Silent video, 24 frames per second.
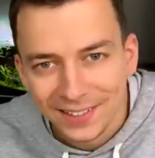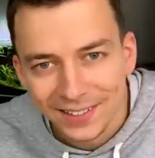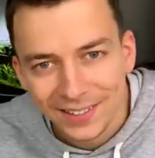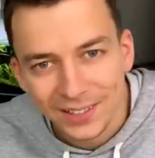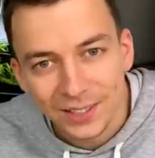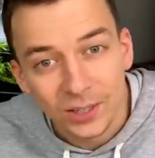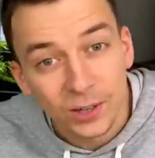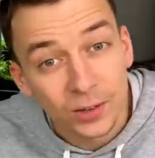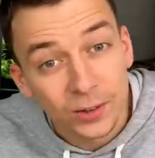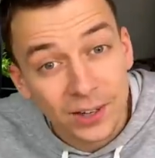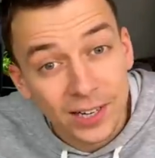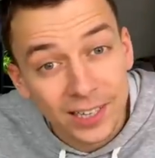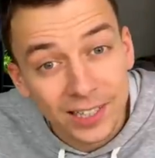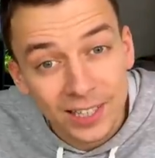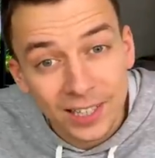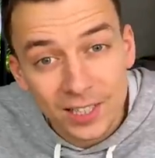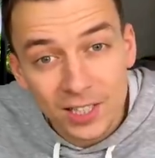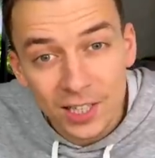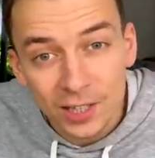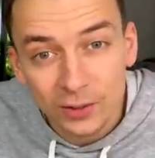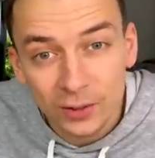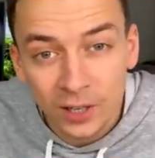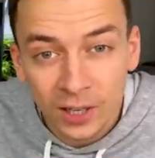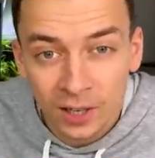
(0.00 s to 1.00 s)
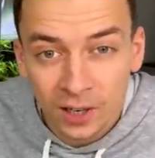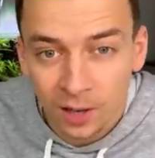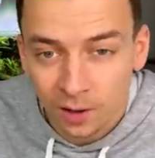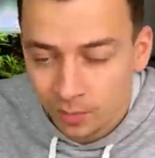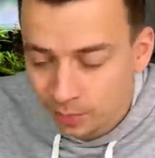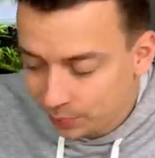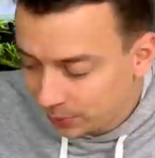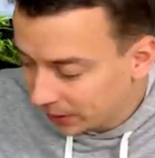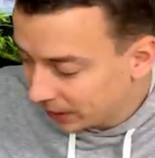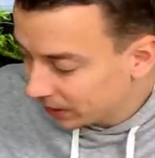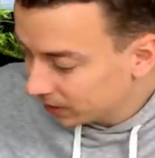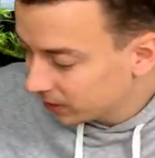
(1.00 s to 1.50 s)
All right, that's everything
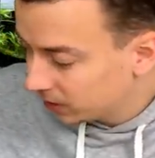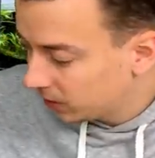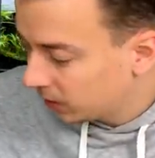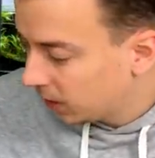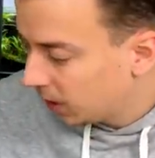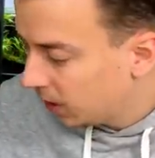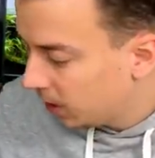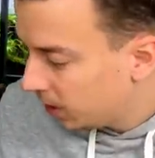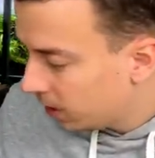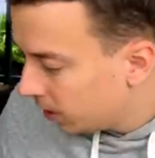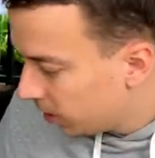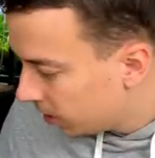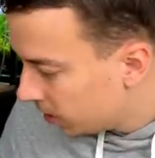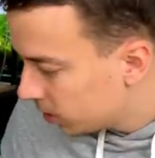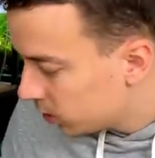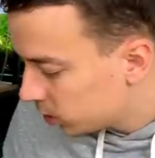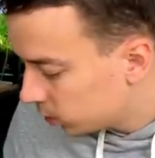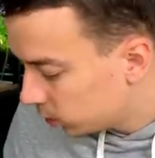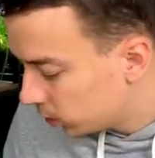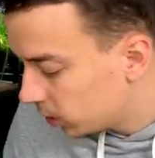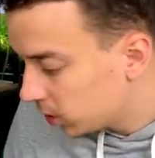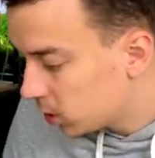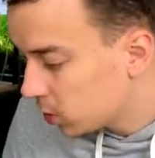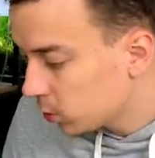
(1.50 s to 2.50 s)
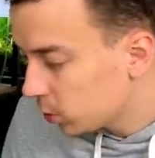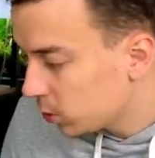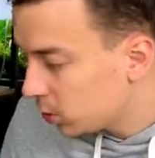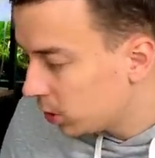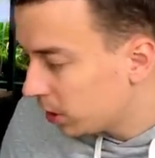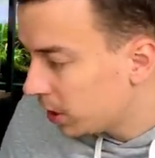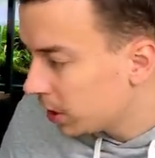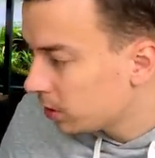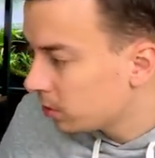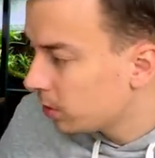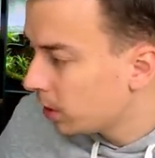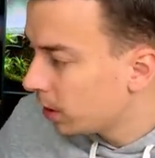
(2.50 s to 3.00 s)
unpacked. So this is what you
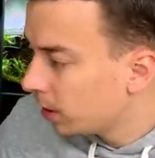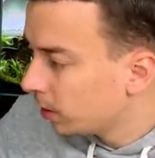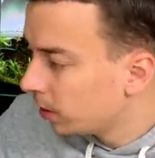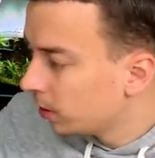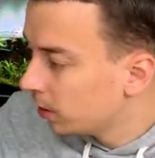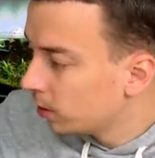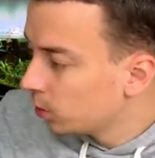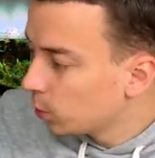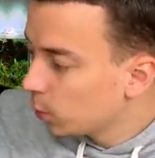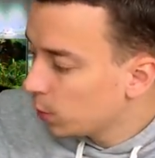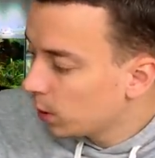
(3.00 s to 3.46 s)
get right here.